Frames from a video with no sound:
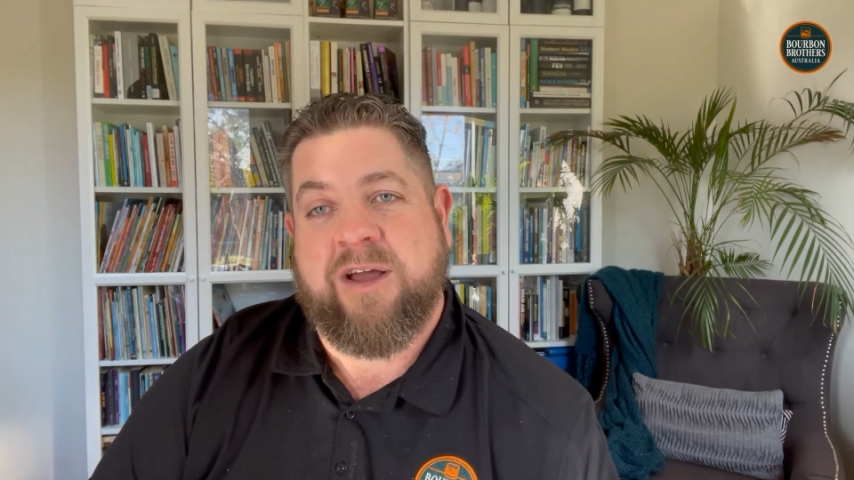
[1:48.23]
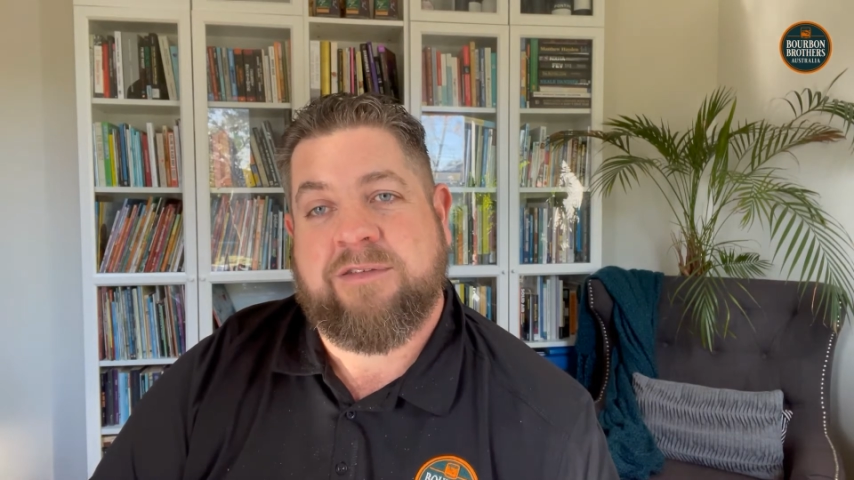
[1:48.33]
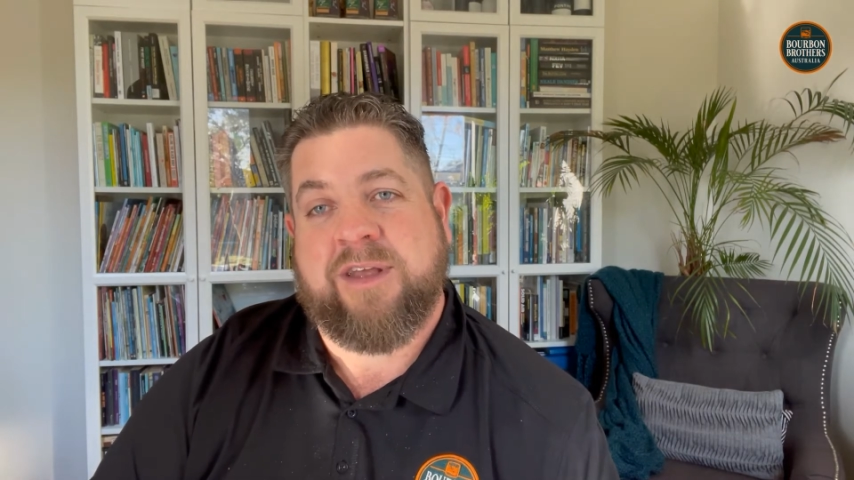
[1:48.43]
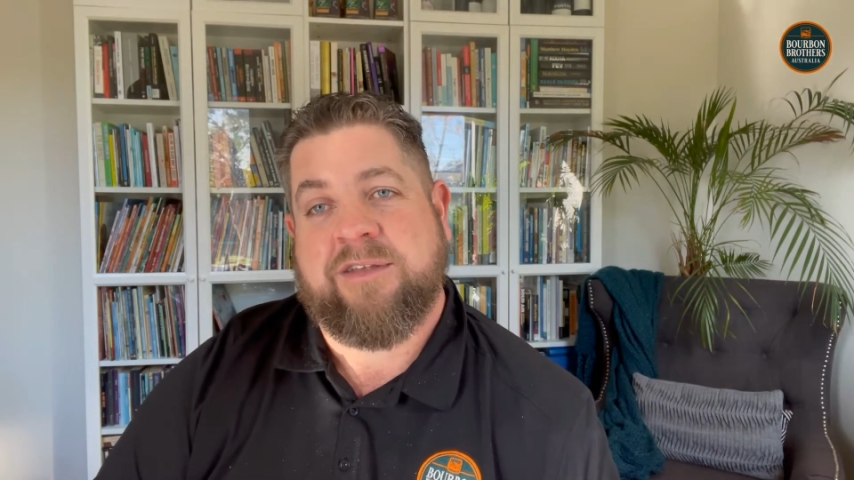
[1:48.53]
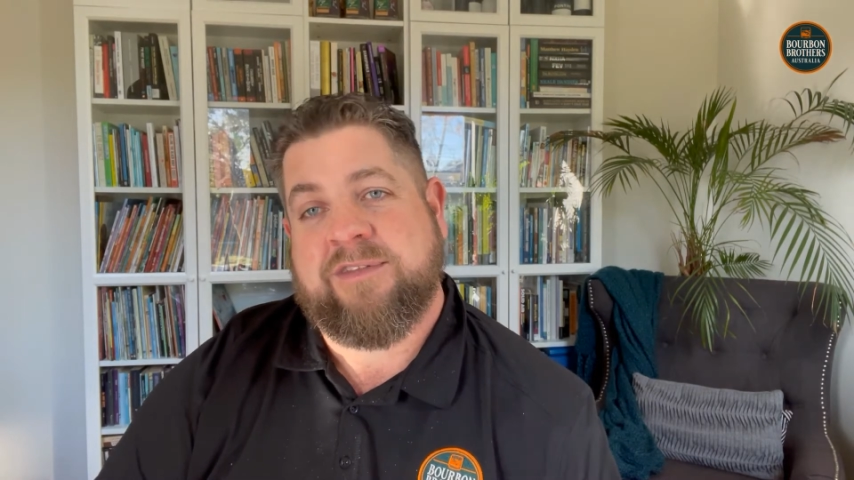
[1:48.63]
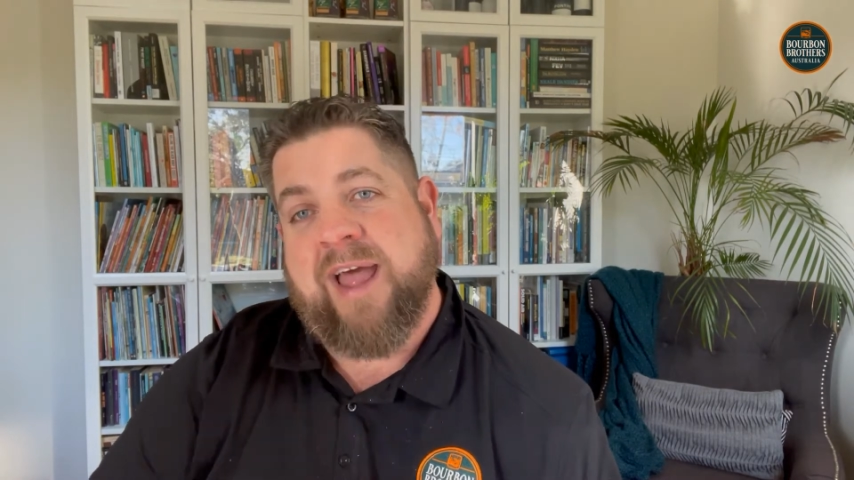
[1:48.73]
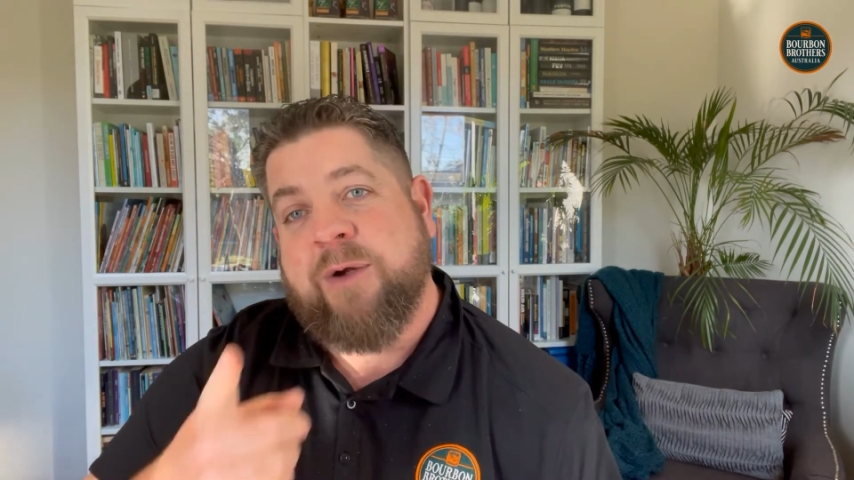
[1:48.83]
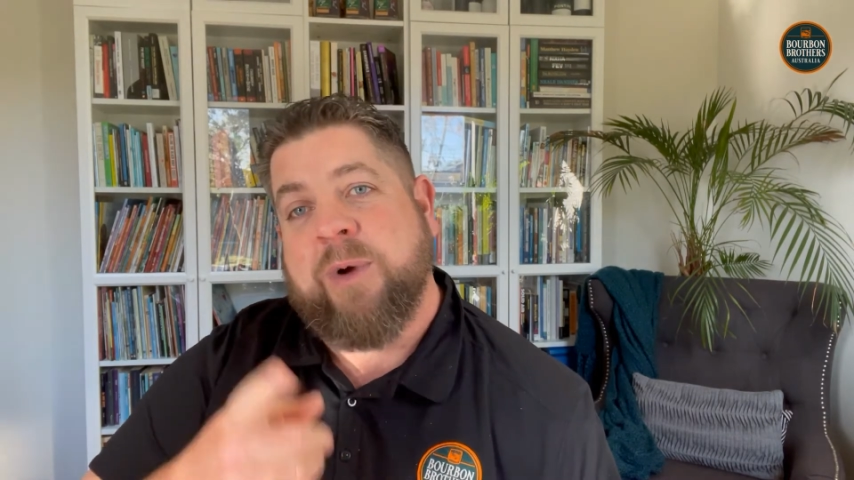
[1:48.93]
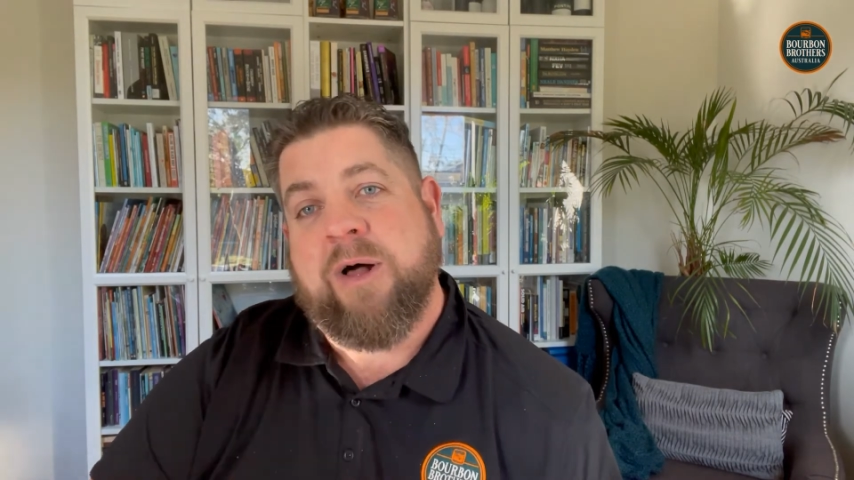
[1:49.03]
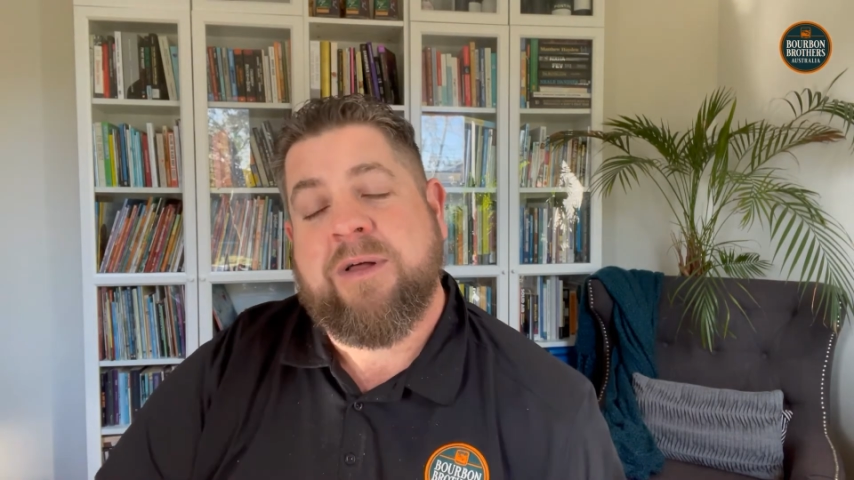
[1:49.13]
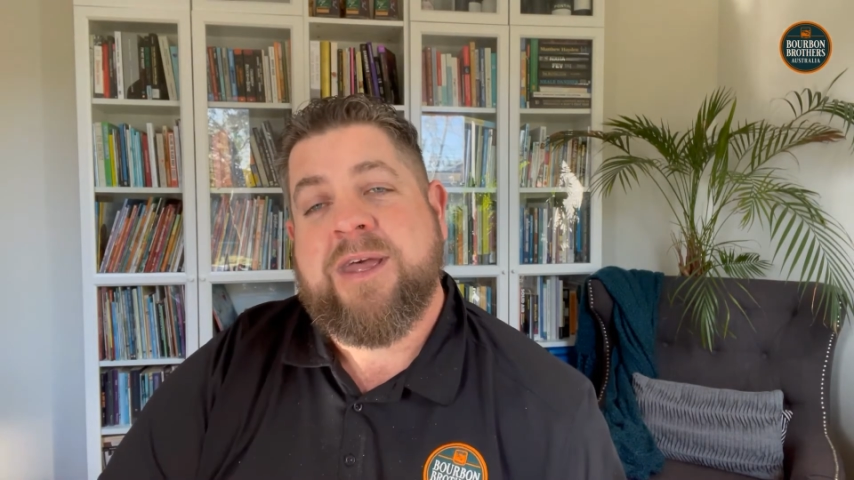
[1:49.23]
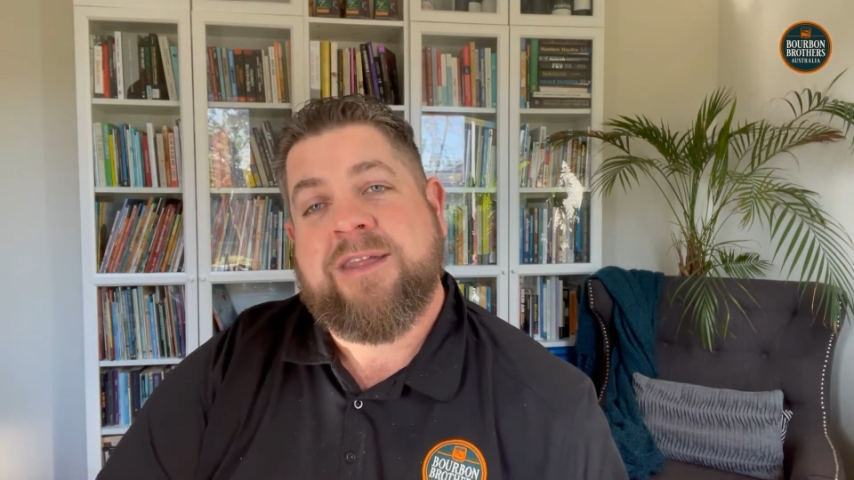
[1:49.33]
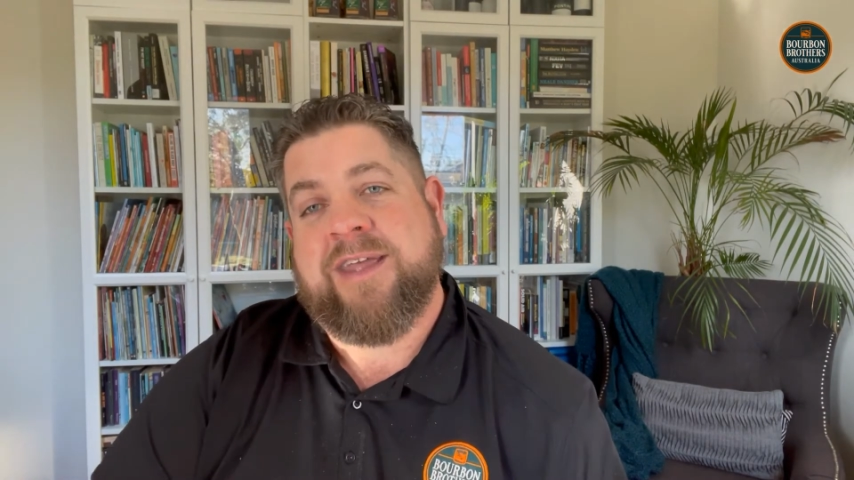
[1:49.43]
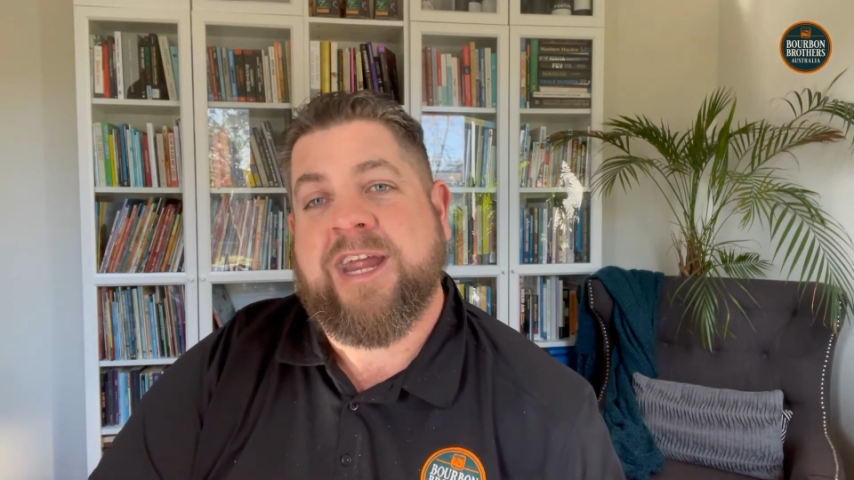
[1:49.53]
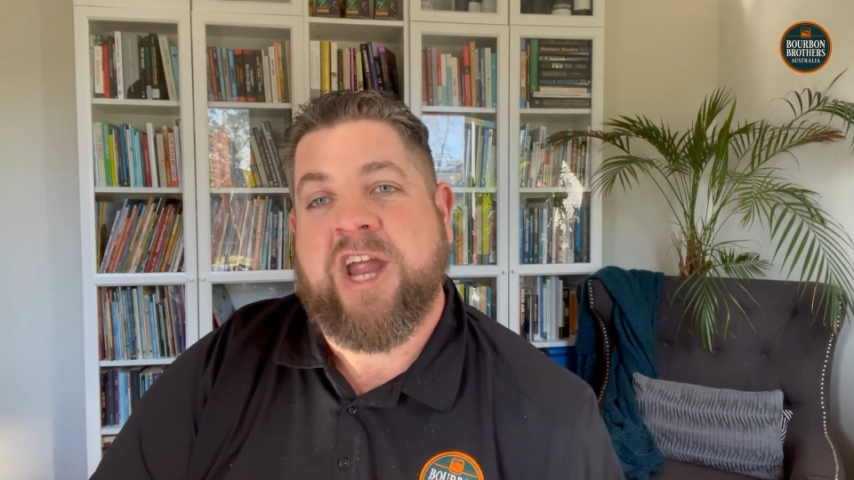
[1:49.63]
So stay well,
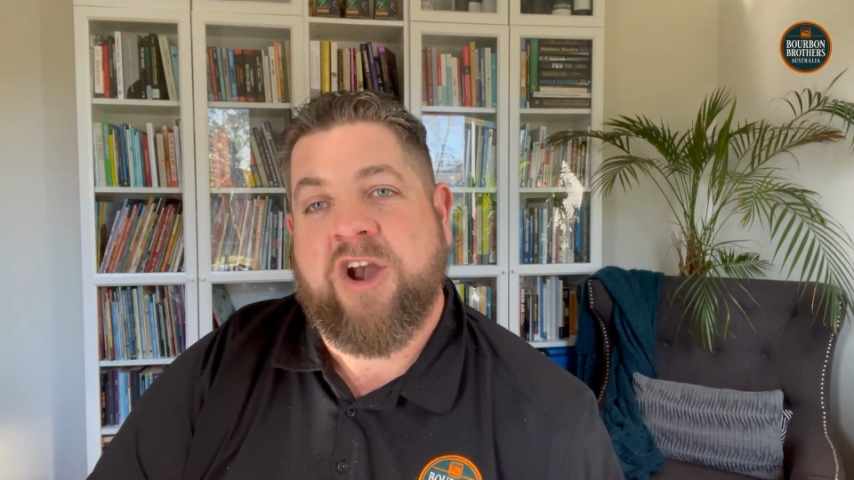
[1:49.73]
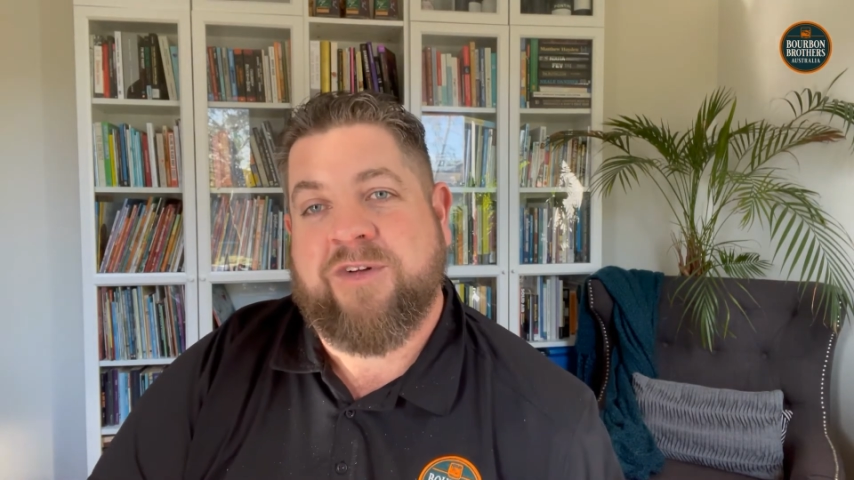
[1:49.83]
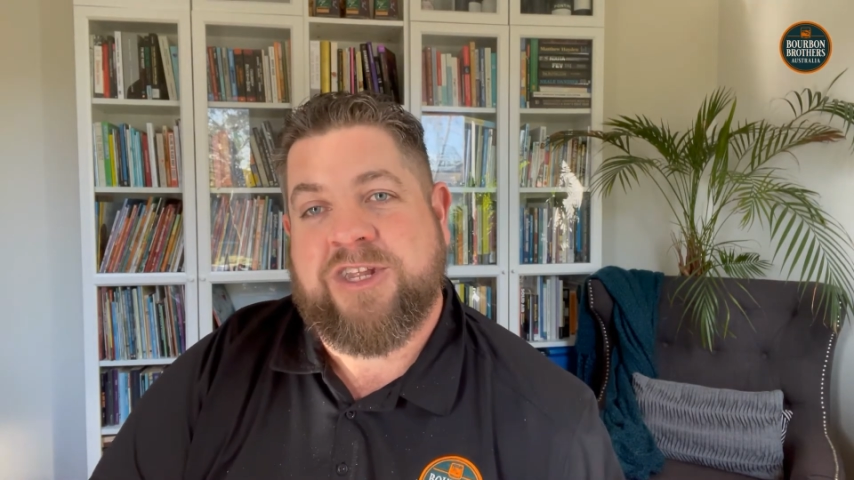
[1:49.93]
take care of